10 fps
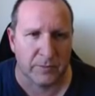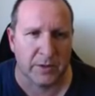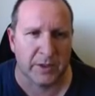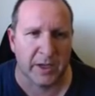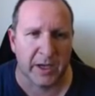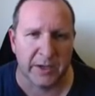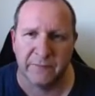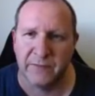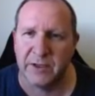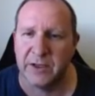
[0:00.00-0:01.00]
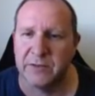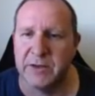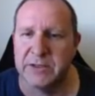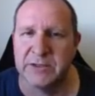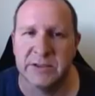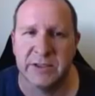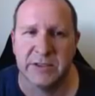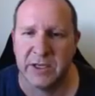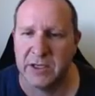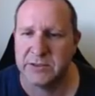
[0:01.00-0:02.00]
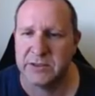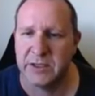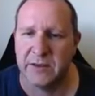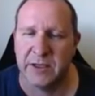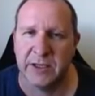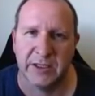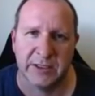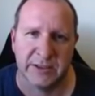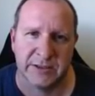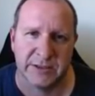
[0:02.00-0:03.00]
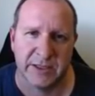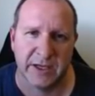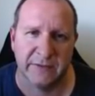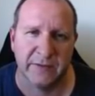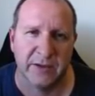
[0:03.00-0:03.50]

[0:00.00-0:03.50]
Okay, and you fill out the rest of the details, and then you click save.